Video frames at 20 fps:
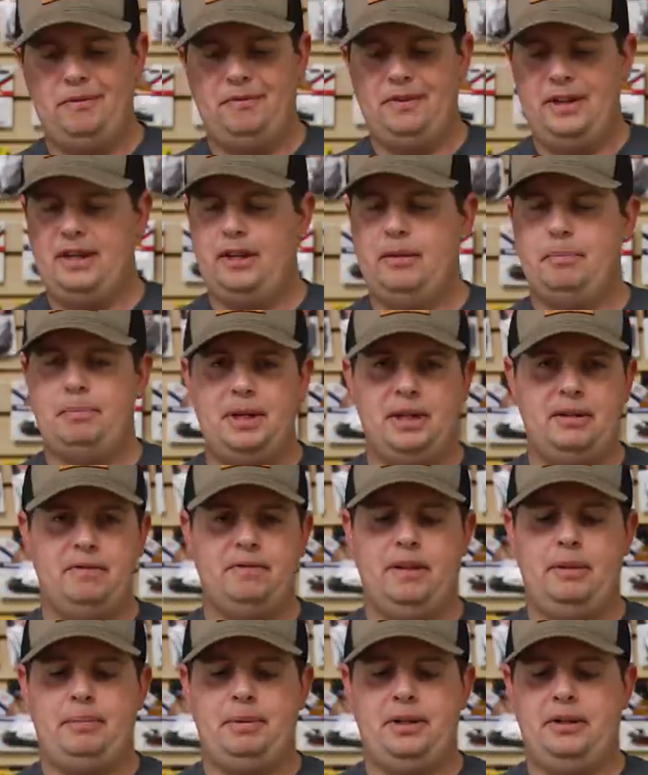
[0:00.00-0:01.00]
can fit a big
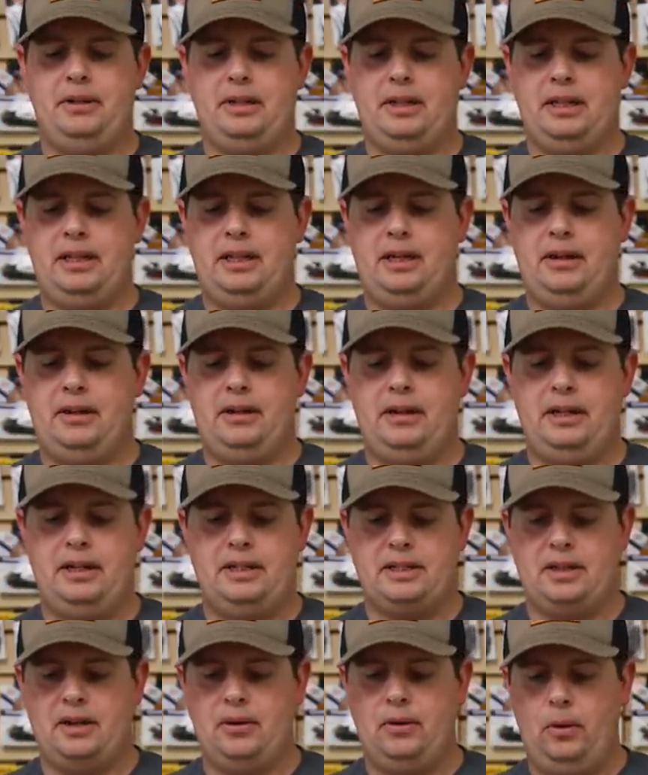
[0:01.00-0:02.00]
flipping hook in there and
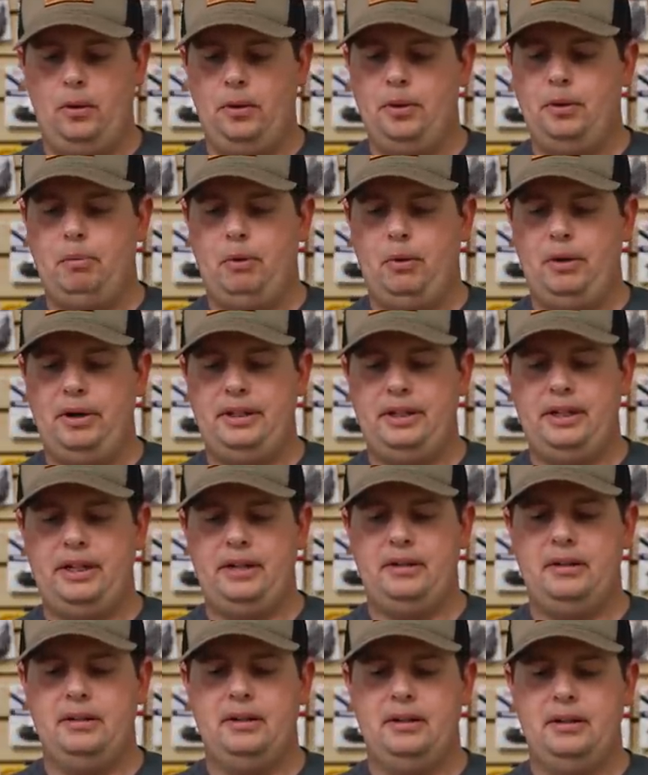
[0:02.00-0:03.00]
it's gonna hold the point in
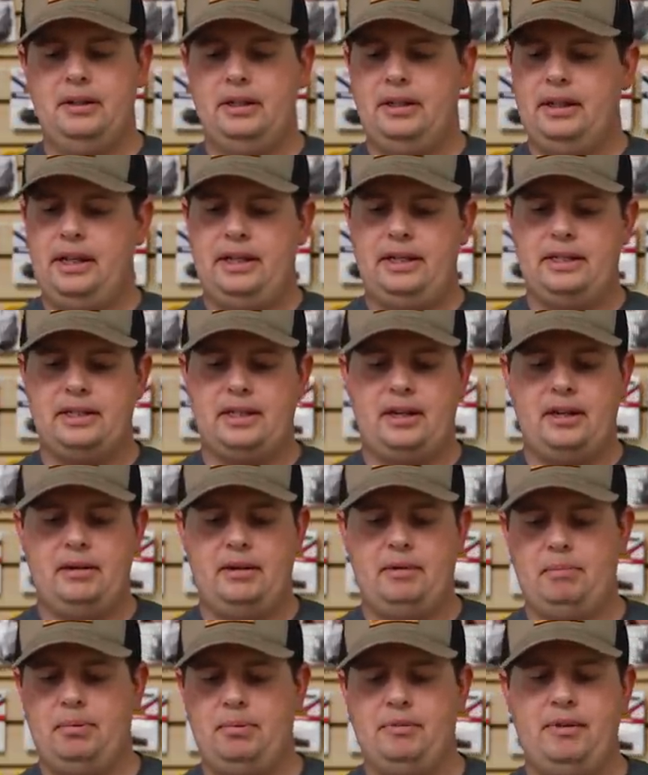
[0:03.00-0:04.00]
there and it's
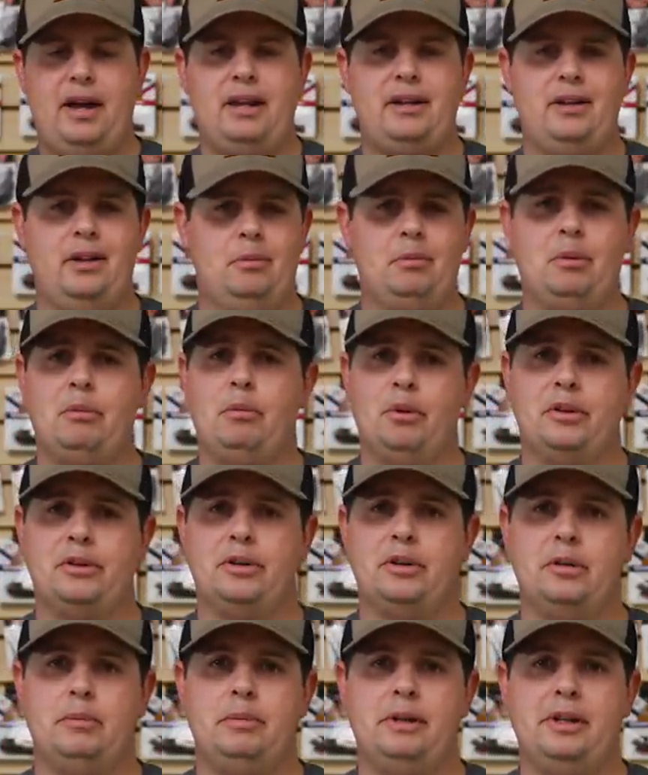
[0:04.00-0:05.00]
gonna provide a little bit more
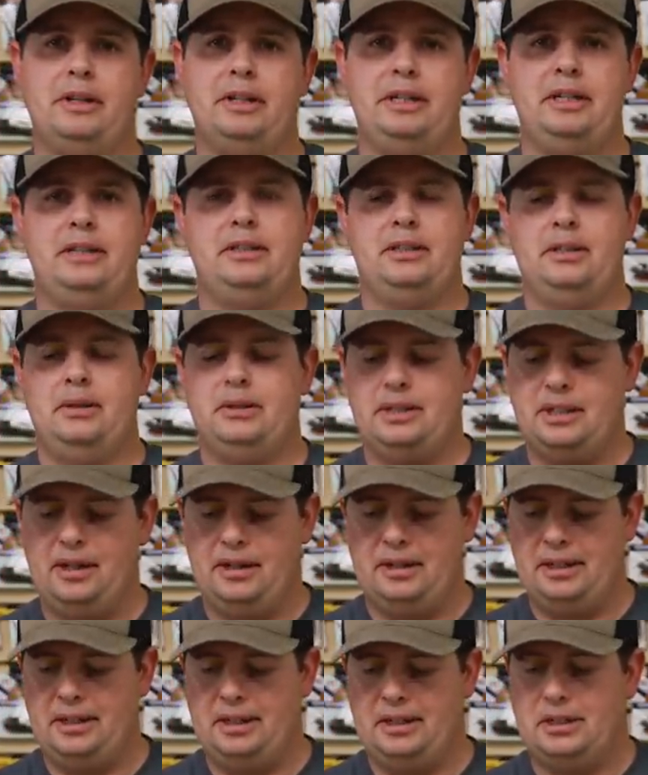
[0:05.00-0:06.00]
durability, so it's
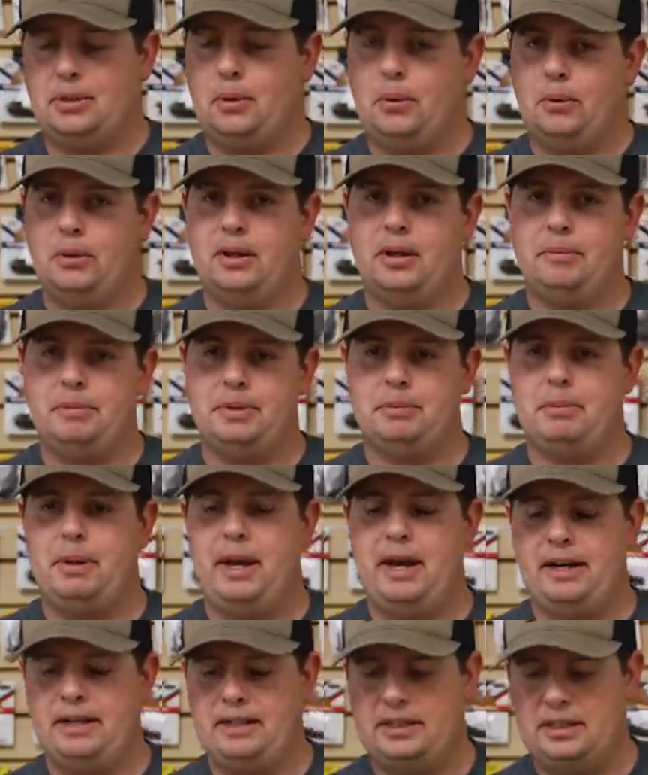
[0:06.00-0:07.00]
not gonna get torn up as
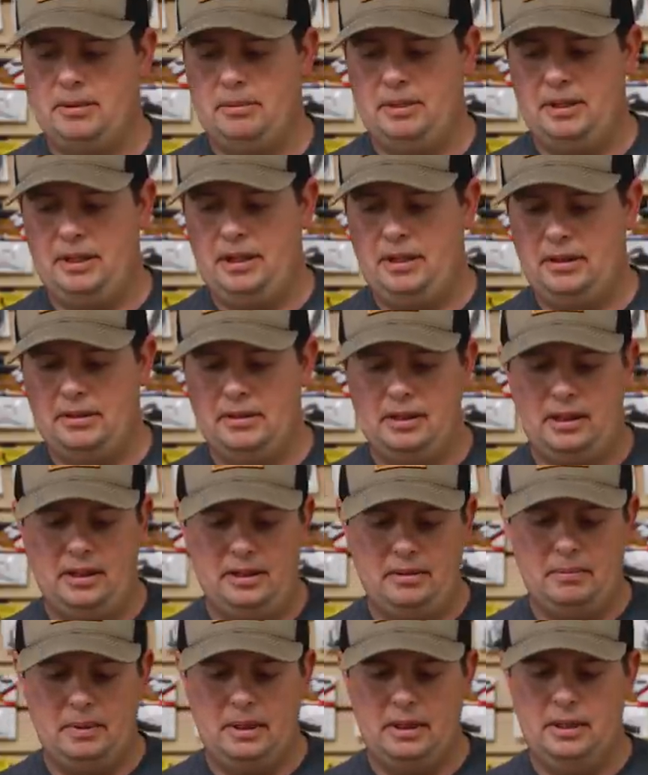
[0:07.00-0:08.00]
bad as some of the
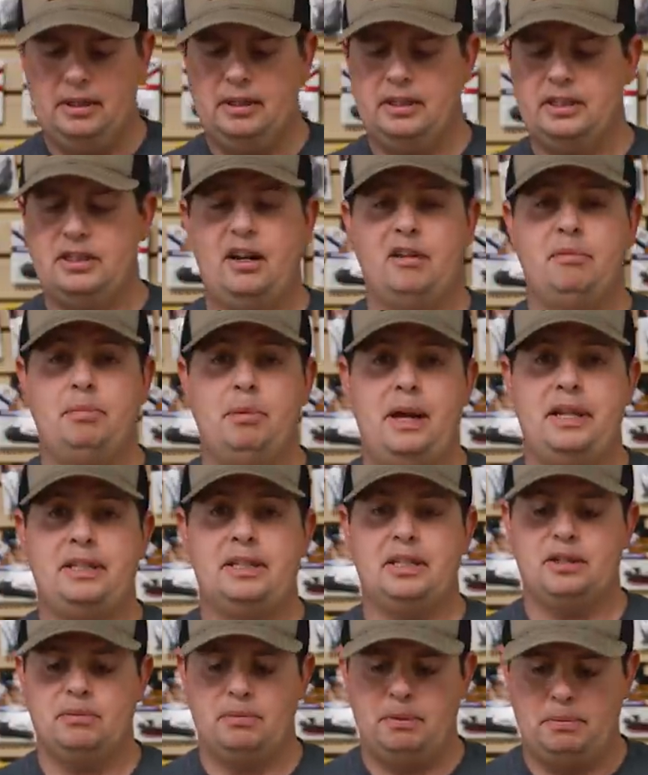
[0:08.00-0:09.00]
other soft
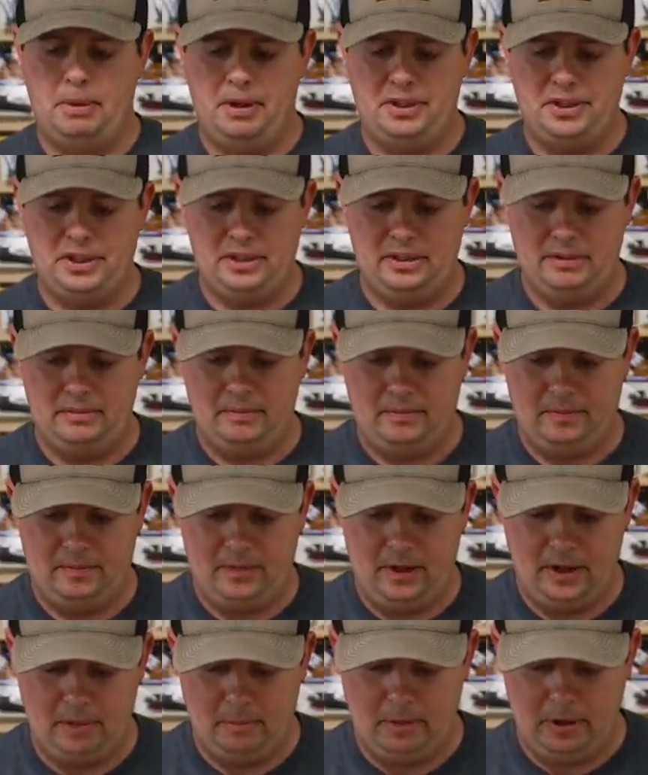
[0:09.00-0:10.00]
plastics we're punching
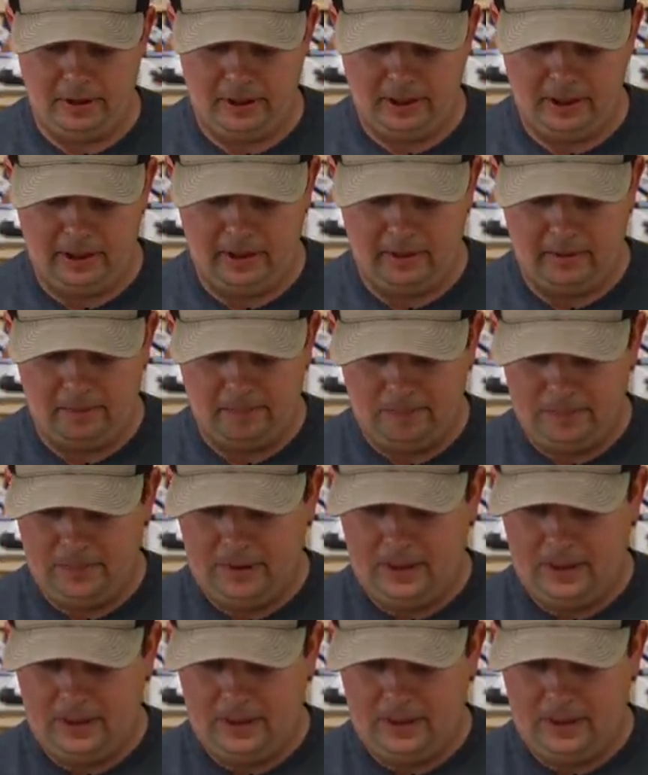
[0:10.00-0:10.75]
on the market there.